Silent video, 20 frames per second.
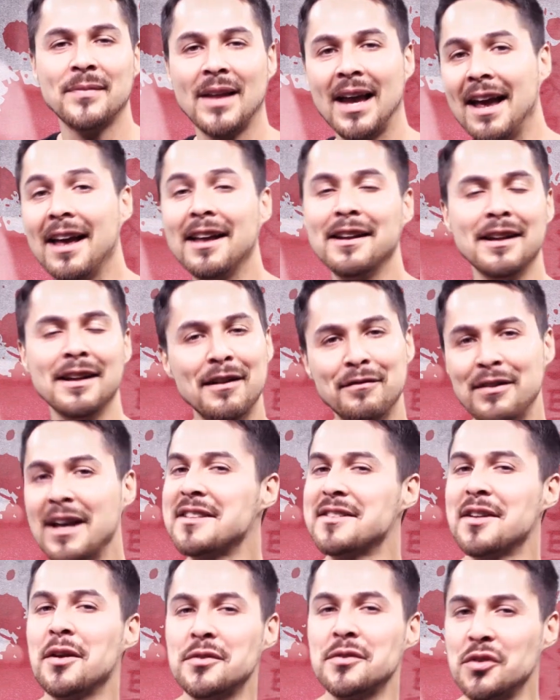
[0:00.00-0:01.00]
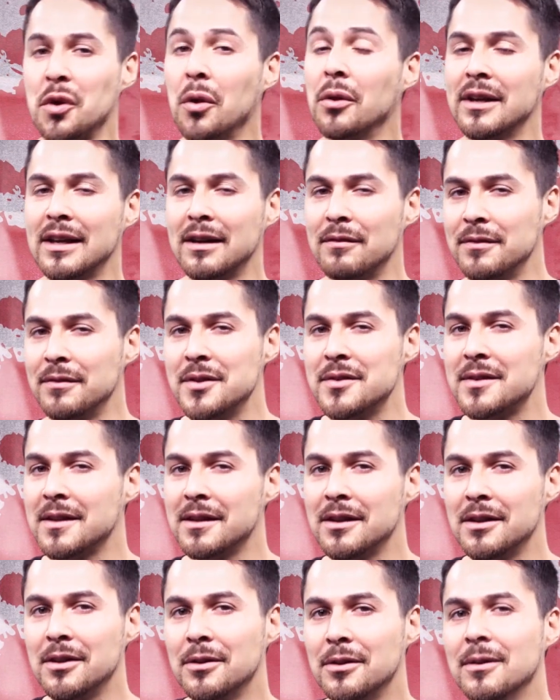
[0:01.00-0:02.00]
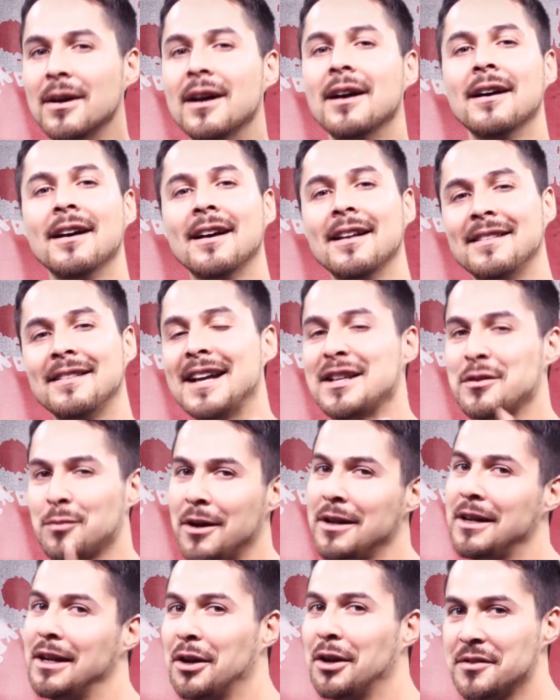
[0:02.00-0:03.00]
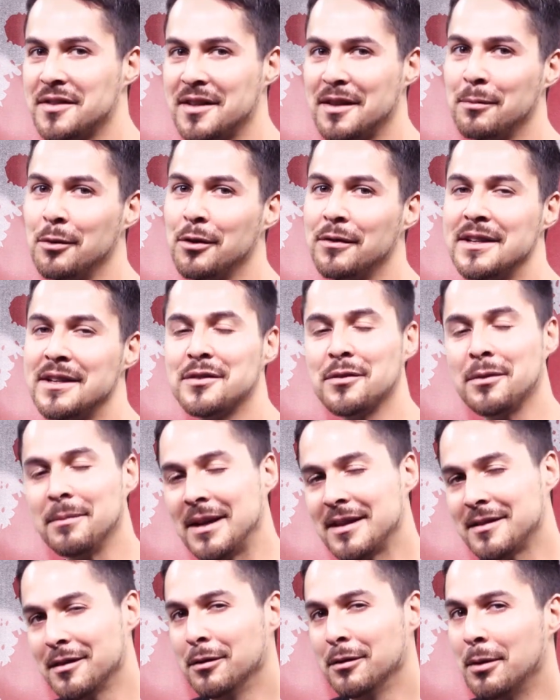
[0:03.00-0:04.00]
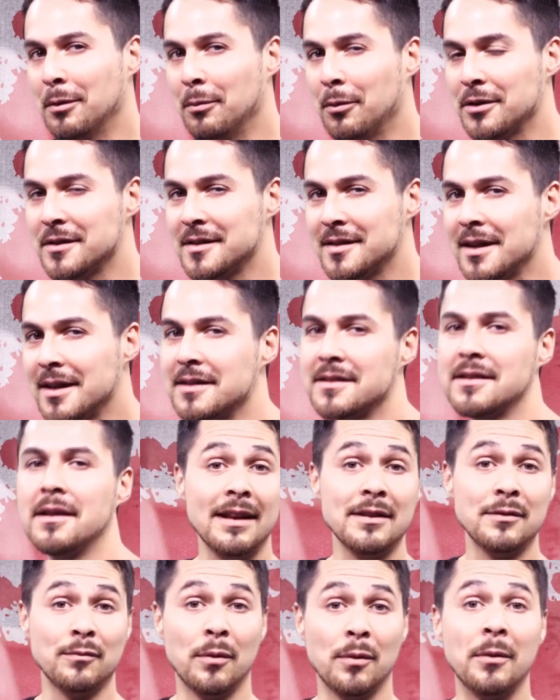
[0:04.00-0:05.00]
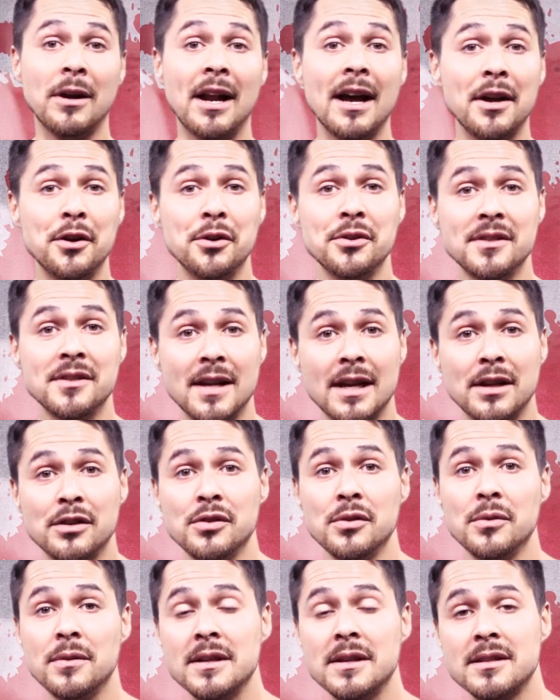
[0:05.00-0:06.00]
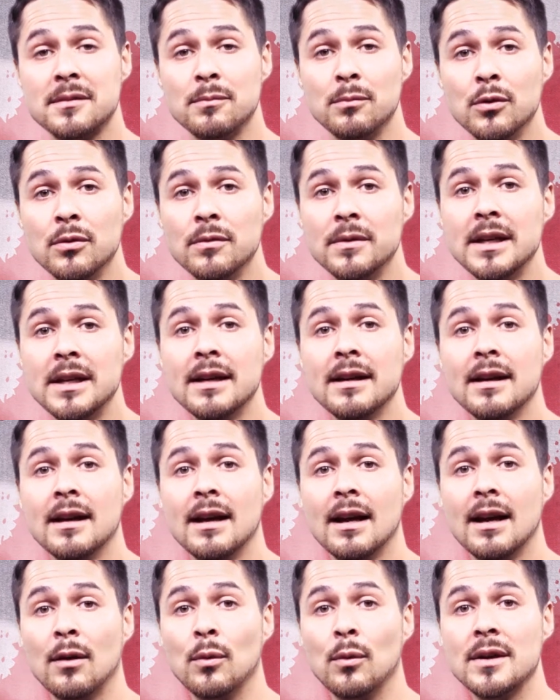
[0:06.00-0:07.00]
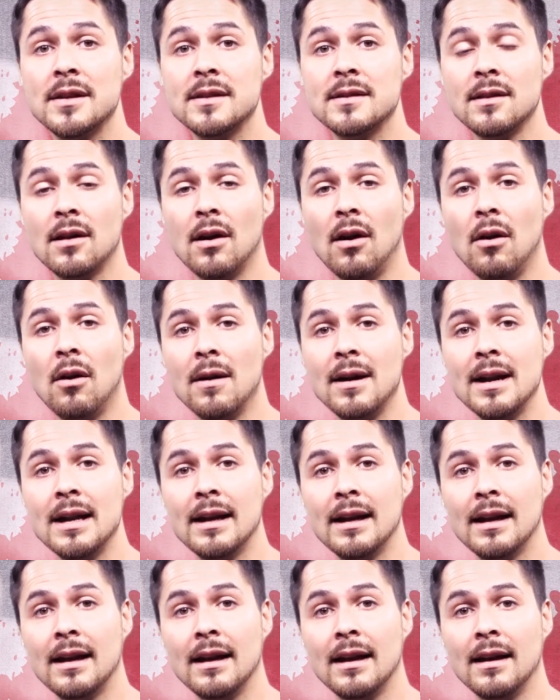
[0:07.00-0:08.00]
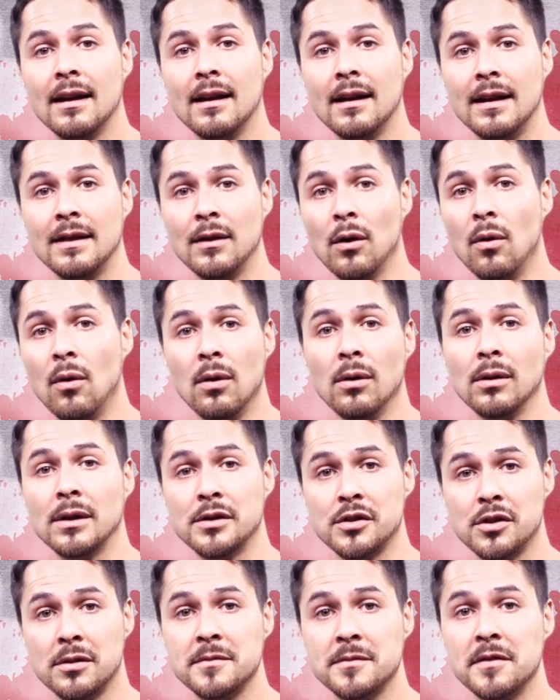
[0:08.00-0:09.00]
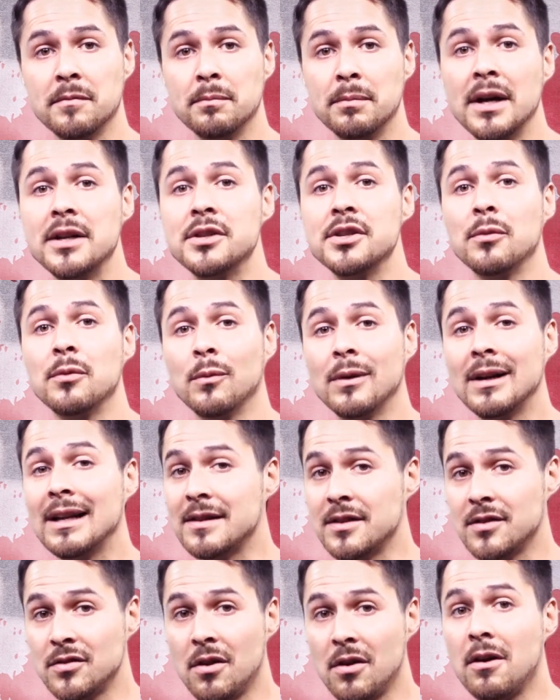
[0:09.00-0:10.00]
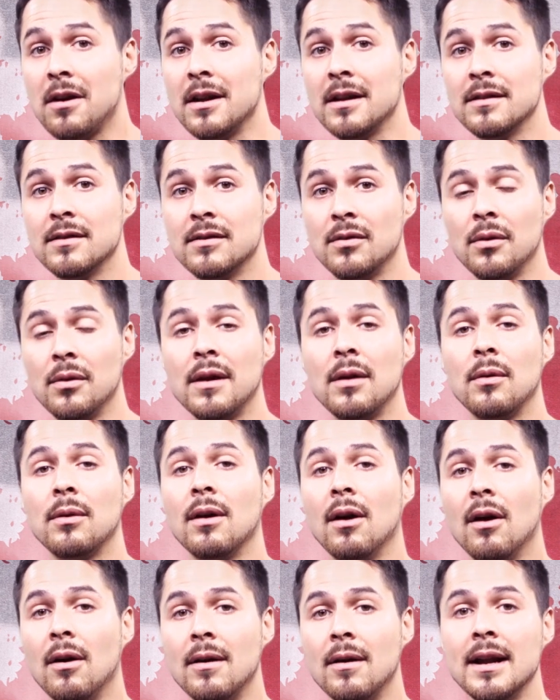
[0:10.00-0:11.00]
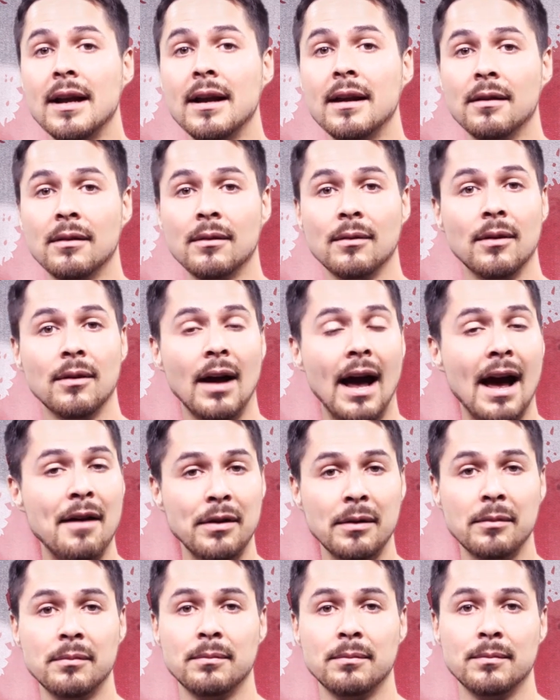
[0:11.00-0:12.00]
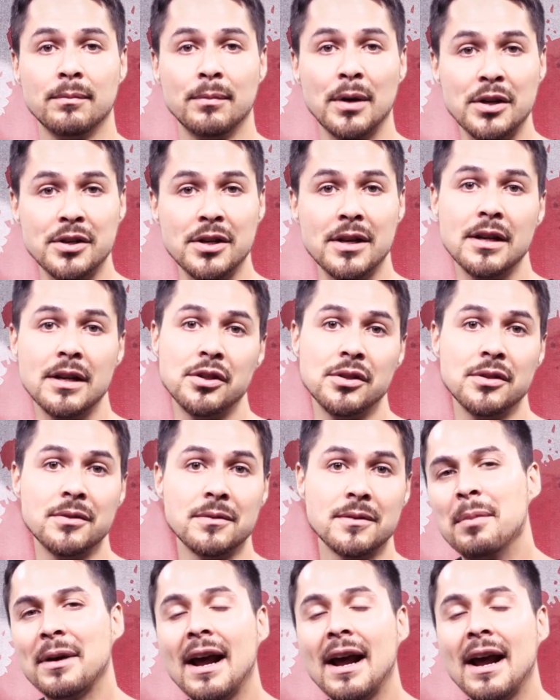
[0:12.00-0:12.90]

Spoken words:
And if that sounds totally confusing to you, that's why you need to go see the movie, so it makes a little bit more sense. As from what I understand too, this movie was already in the hole in terms of budget when it started, so they were already having budget issues.